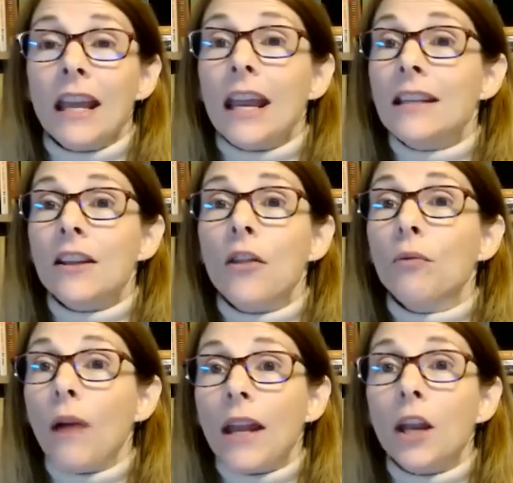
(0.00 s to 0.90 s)
It's the
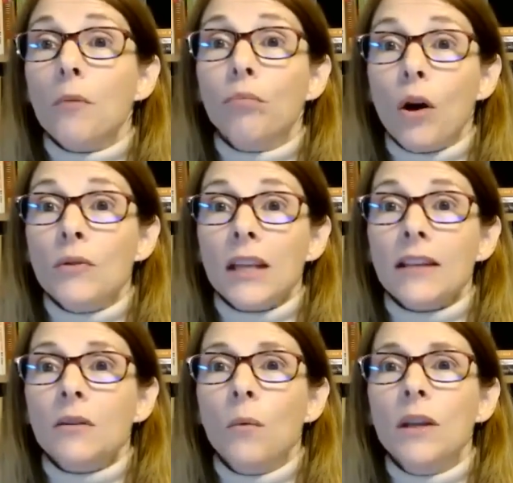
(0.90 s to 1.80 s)
writing
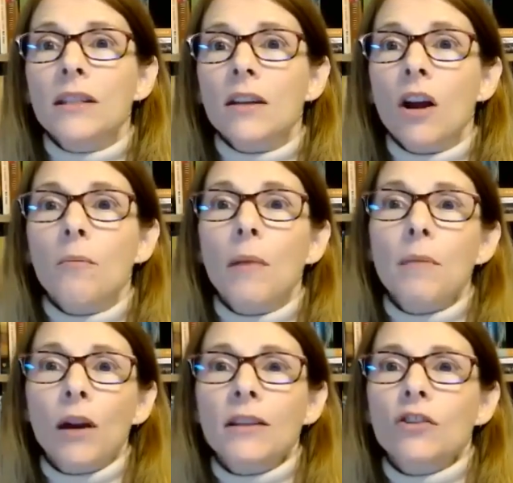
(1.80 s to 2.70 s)
process. We start by
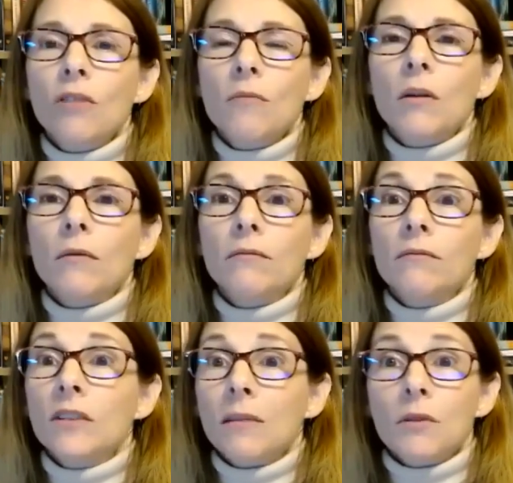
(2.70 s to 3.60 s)
brainstorming,
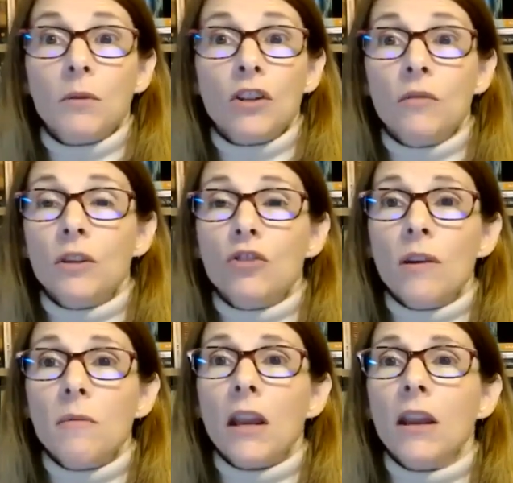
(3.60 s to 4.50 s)
same as we do with
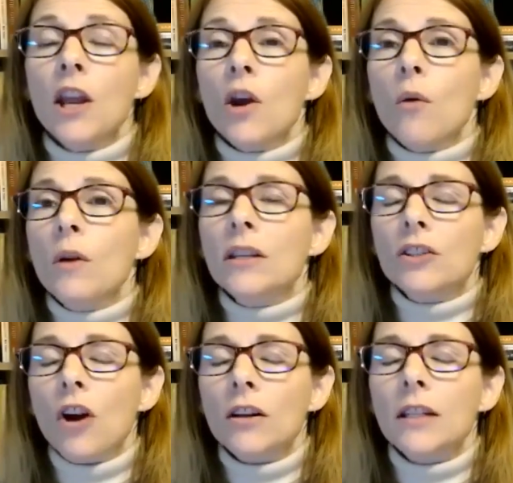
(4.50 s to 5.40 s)
dreaming. We
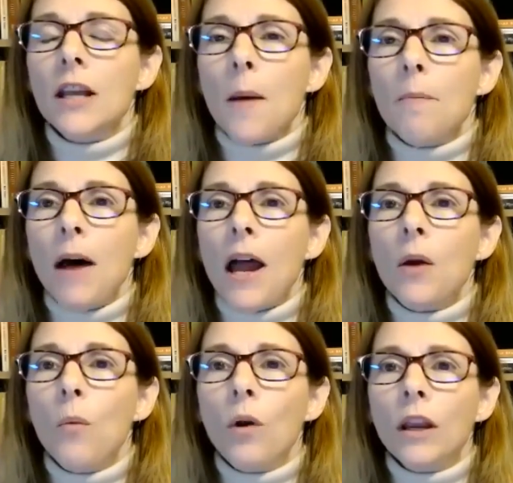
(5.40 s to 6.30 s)
start
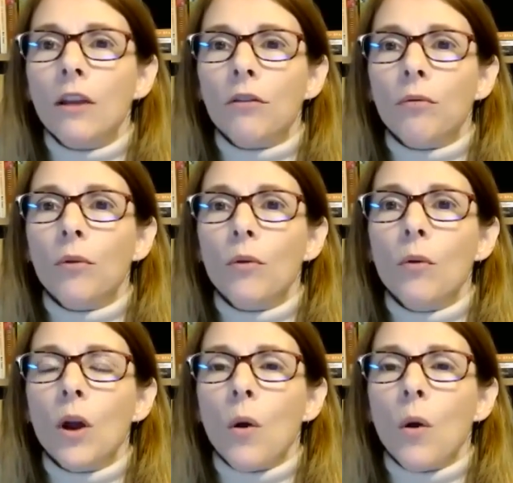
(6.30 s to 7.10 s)
by working through